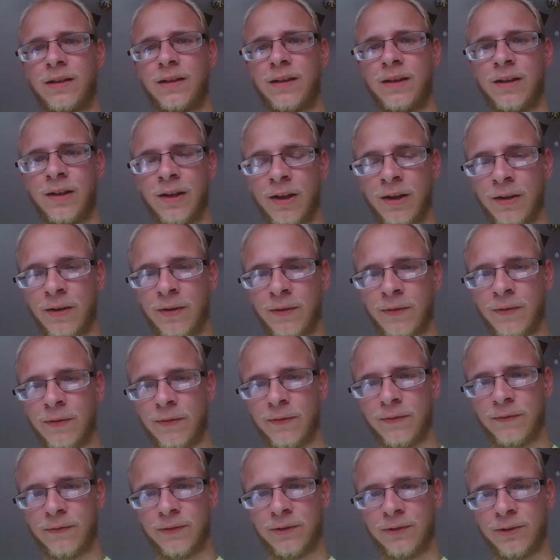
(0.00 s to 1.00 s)

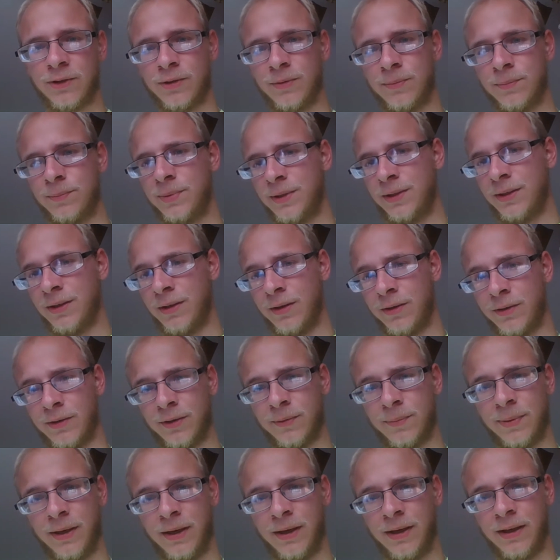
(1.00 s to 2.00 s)
if you're being
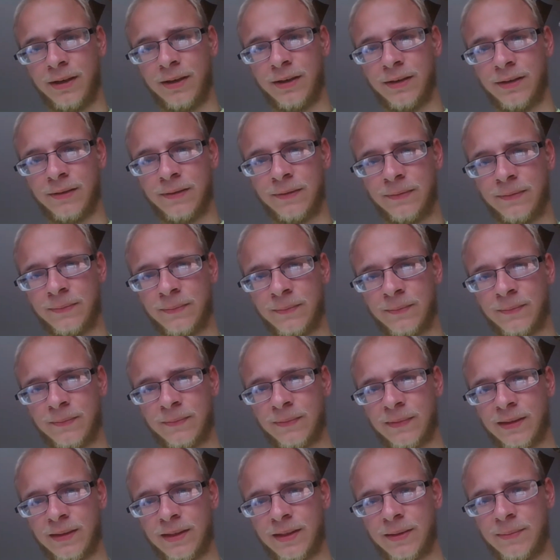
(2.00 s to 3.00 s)
underpaid
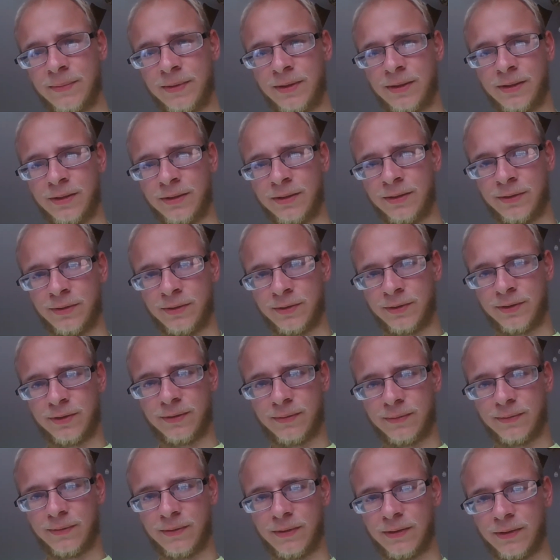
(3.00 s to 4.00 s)
because
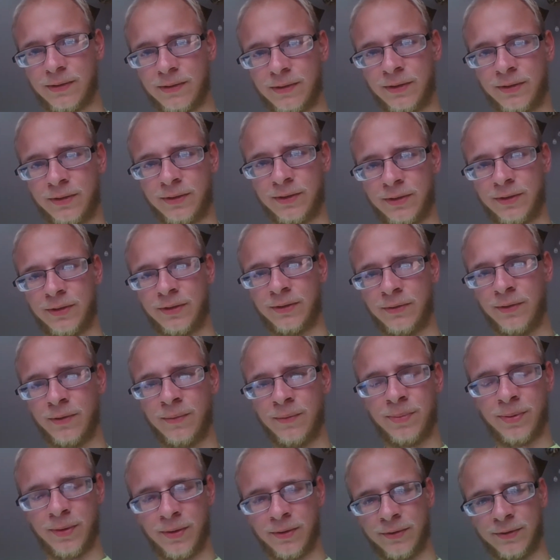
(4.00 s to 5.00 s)
there's two
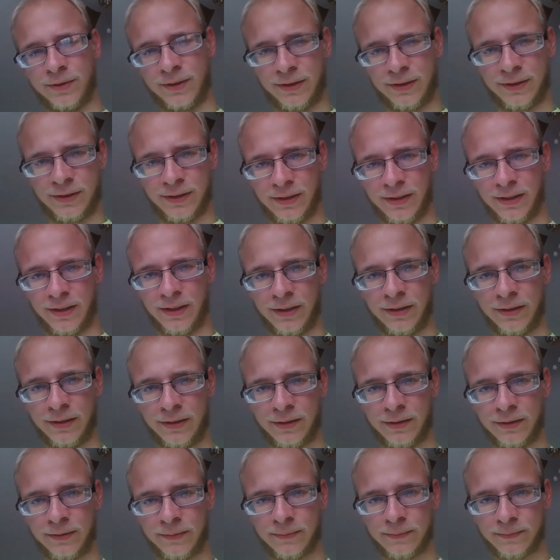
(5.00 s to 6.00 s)
opposing
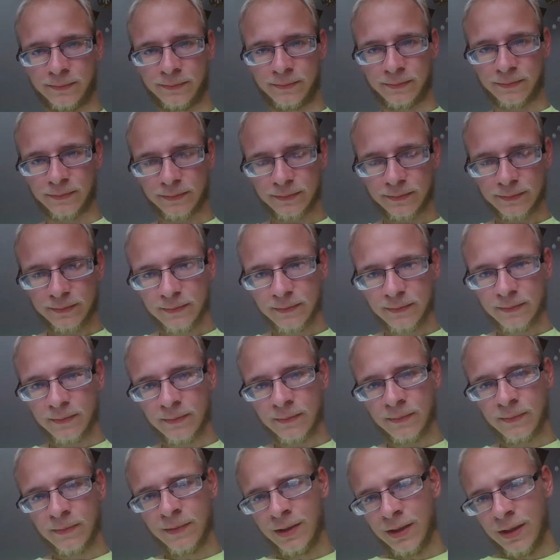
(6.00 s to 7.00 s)
sides.
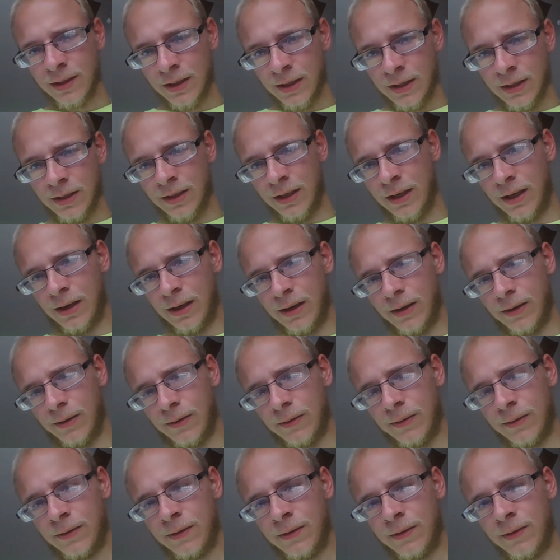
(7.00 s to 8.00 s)
Now,
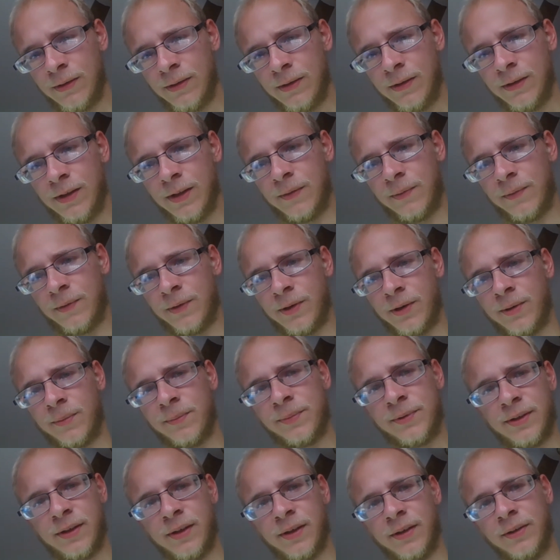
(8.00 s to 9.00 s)
if
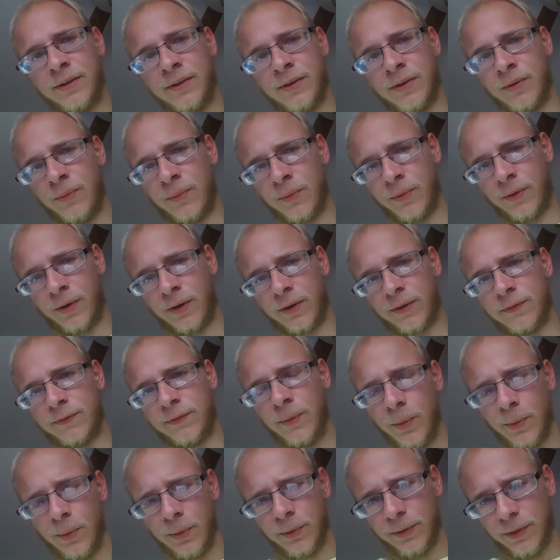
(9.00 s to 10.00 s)
curbside could work
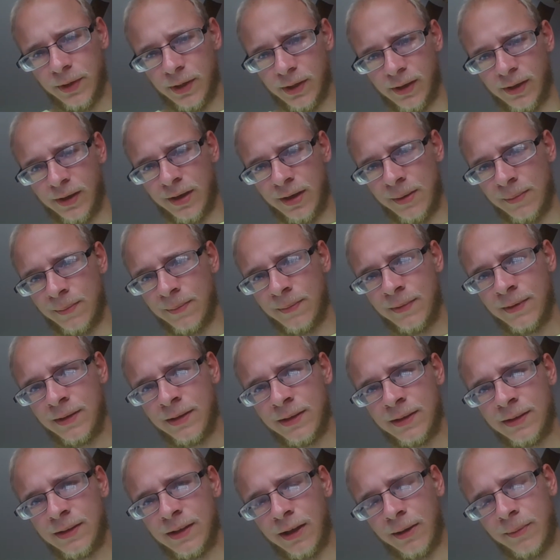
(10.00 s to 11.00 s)
full time,
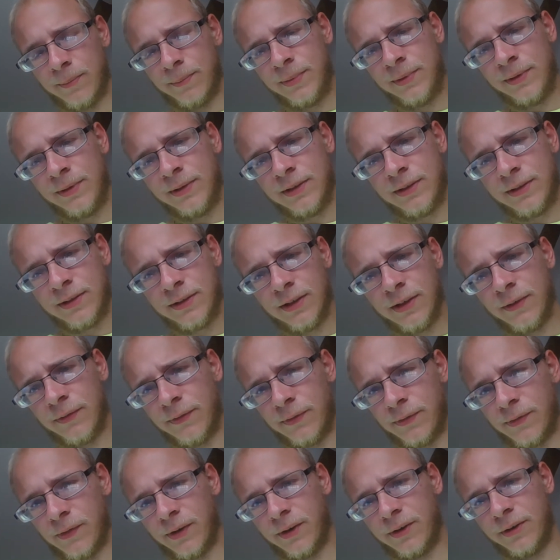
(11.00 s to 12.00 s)
that'd be
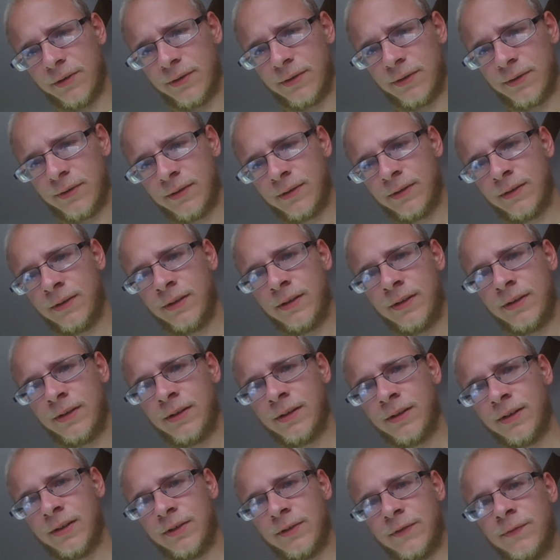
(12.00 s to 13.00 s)
different
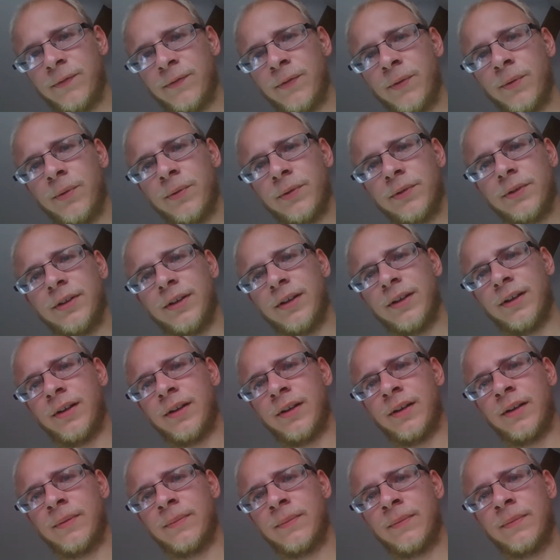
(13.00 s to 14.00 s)
because full
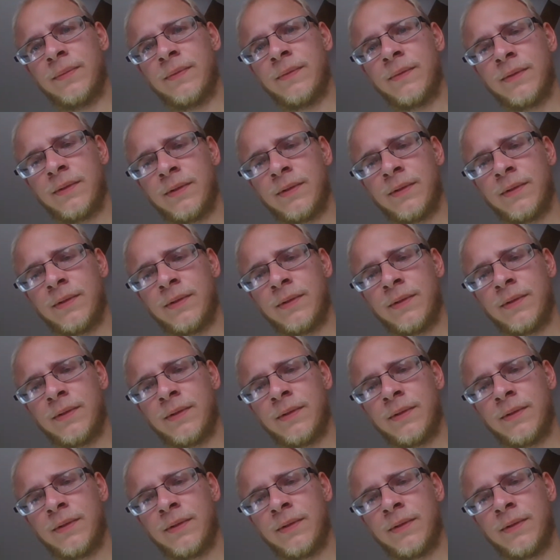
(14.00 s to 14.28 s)
time